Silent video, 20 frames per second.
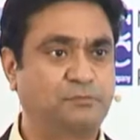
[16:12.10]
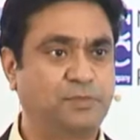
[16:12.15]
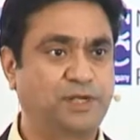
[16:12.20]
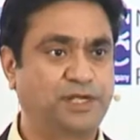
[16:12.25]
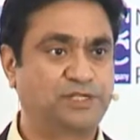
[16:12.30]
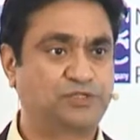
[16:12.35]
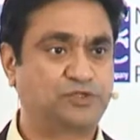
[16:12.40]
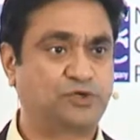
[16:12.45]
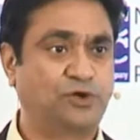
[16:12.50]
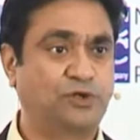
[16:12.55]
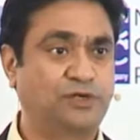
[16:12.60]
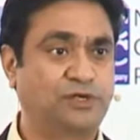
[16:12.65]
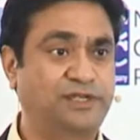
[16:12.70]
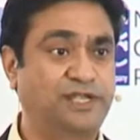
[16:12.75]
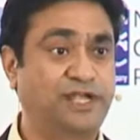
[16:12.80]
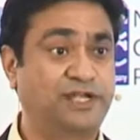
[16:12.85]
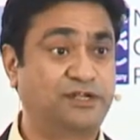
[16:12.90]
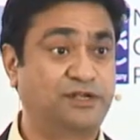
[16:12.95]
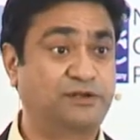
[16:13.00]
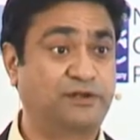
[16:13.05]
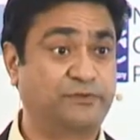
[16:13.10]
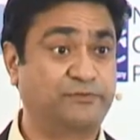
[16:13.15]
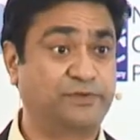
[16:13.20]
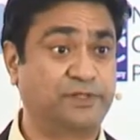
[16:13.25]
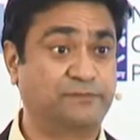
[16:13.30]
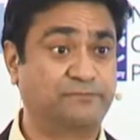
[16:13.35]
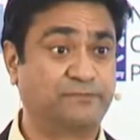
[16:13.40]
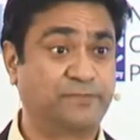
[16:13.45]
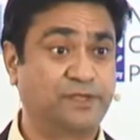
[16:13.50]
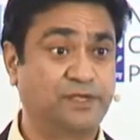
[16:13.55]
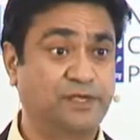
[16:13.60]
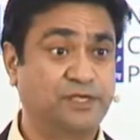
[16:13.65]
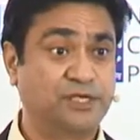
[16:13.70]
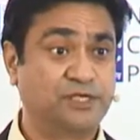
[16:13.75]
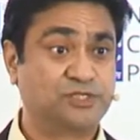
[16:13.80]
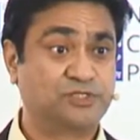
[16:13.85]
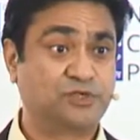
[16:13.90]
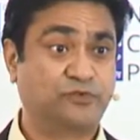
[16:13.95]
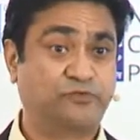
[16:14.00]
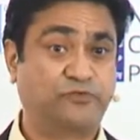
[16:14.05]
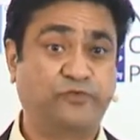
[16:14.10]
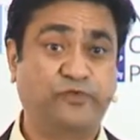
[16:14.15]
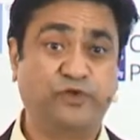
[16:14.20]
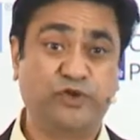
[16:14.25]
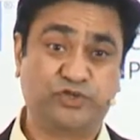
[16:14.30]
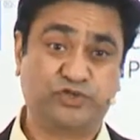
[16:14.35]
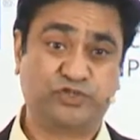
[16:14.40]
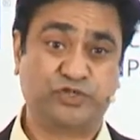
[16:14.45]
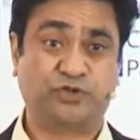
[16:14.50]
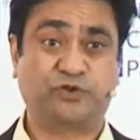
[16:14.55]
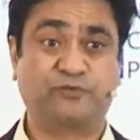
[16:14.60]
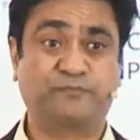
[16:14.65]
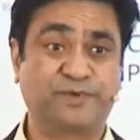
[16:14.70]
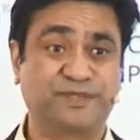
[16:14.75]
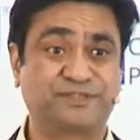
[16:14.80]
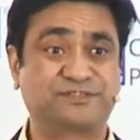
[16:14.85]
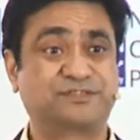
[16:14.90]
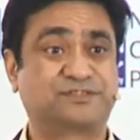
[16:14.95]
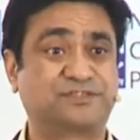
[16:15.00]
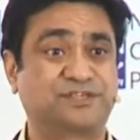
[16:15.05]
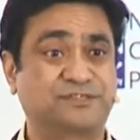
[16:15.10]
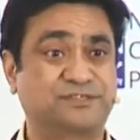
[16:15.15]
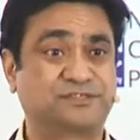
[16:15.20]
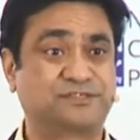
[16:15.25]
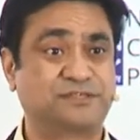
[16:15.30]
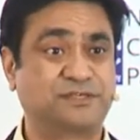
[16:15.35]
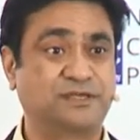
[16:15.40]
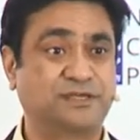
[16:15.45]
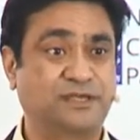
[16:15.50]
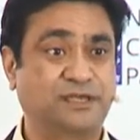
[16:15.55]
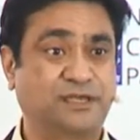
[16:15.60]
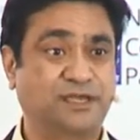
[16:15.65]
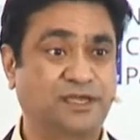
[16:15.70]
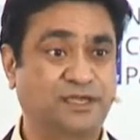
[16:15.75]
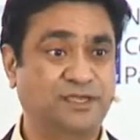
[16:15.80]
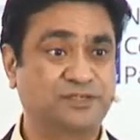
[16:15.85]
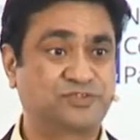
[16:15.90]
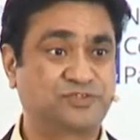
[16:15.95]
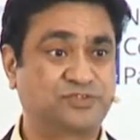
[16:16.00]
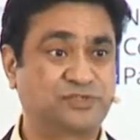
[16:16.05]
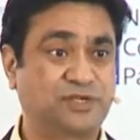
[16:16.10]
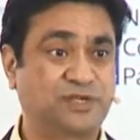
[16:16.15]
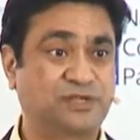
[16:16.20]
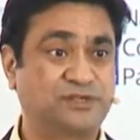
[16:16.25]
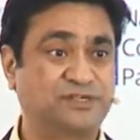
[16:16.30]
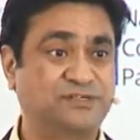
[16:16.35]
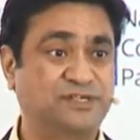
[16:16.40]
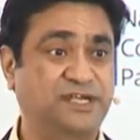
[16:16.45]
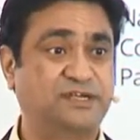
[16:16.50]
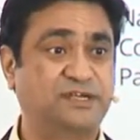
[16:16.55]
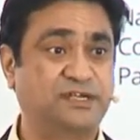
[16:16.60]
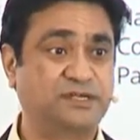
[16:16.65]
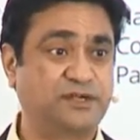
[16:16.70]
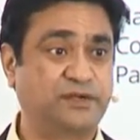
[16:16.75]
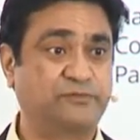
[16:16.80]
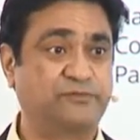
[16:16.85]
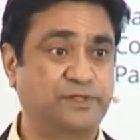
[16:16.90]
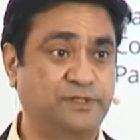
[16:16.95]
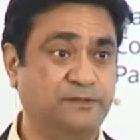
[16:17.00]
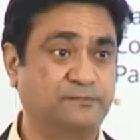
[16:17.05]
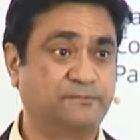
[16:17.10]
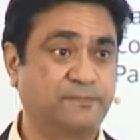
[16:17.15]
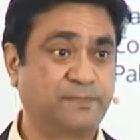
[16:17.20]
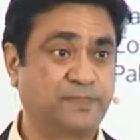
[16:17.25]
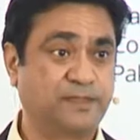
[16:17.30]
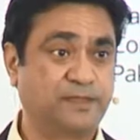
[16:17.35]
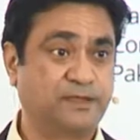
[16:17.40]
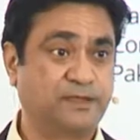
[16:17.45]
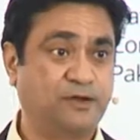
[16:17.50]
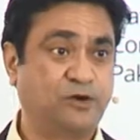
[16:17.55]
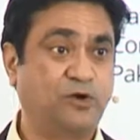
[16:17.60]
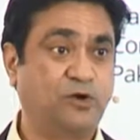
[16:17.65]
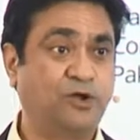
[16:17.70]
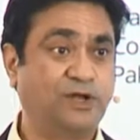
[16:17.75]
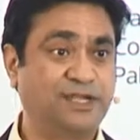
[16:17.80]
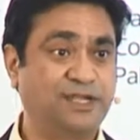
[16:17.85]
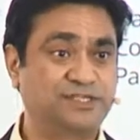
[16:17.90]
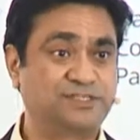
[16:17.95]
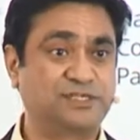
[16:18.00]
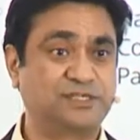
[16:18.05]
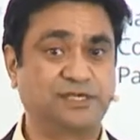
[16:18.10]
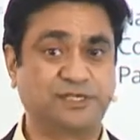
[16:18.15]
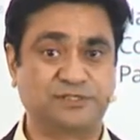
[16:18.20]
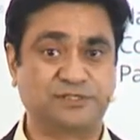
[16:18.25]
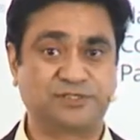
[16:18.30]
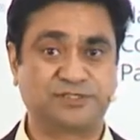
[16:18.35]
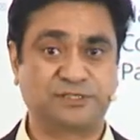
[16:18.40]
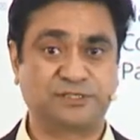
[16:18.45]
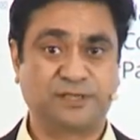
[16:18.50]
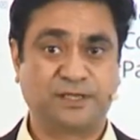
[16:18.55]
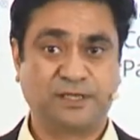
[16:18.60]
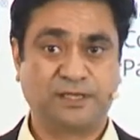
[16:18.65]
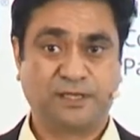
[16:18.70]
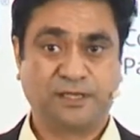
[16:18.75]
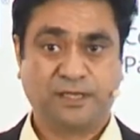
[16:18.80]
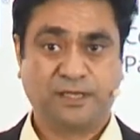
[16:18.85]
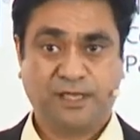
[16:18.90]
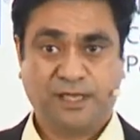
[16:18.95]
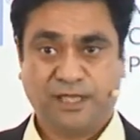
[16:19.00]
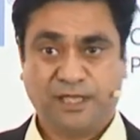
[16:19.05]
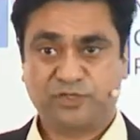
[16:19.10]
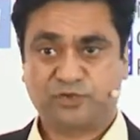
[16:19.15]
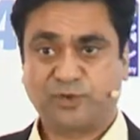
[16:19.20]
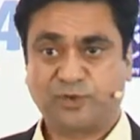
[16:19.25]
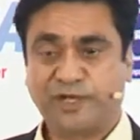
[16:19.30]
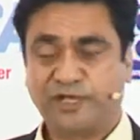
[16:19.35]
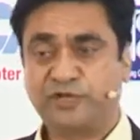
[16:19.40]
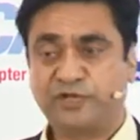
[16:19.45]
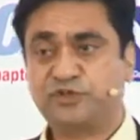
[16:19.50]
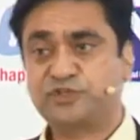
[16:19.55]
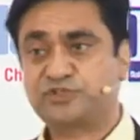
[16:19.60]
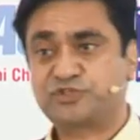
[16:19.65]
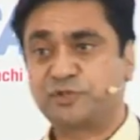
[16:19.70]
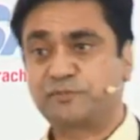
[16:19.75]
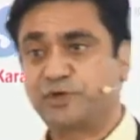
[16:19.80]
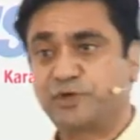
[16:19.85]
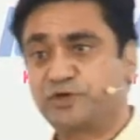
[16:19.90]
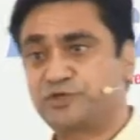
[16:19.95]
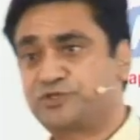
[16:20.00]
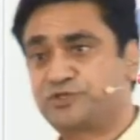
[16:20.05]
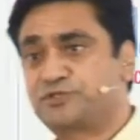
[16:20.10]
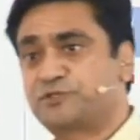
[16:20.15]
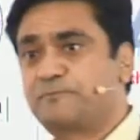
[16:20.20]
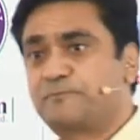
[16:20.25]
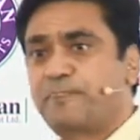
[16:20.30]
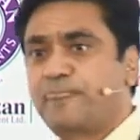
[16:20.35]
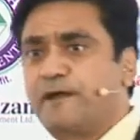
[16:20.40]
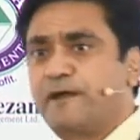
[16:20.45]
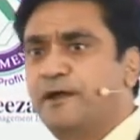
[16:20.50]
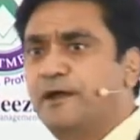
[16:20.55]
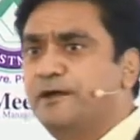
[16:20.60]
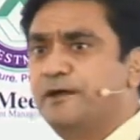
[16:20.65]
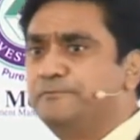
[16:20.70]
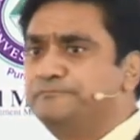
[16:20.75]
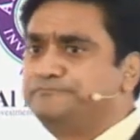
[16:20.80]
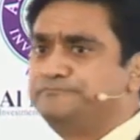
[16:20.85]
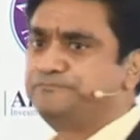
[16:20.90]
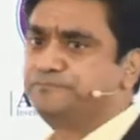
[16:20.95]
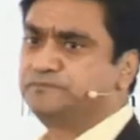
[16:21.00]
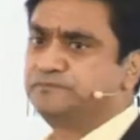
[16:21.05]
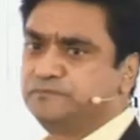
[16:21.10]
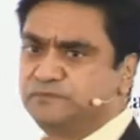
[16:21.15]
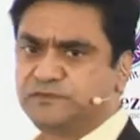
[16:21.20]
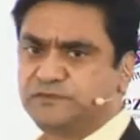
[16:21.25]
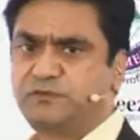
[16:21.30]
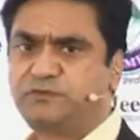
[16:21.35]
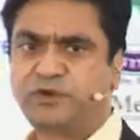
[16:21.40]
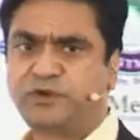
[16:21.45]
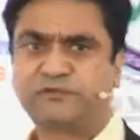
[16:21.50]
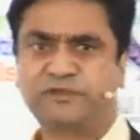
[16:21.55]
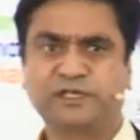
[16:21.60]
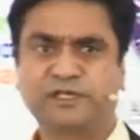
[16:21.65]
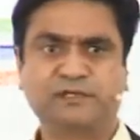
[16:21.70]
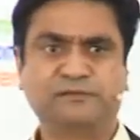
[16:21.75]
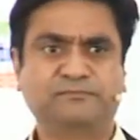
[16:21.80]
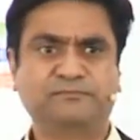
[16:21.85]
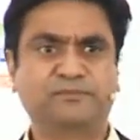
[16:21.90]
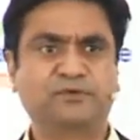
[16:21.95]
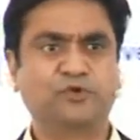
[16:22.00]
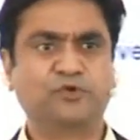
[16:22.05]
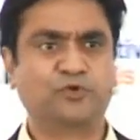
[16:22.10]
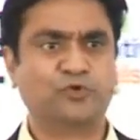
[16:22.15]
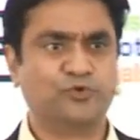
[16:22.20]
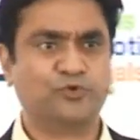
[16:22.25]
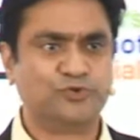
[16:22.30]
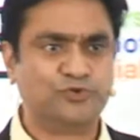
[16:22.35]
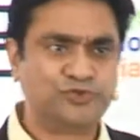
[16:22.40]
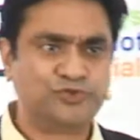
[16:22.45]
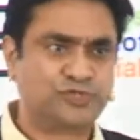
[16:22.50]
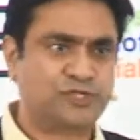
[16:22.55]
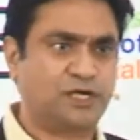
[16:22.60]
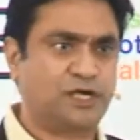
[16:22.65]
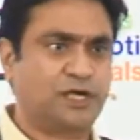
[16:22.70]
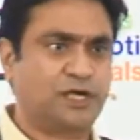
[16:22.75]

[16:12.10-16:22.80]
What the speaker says: but it's all data-driven. The future of businesses is data-driven, all decisions. And it's quite interesting because one of the gurus,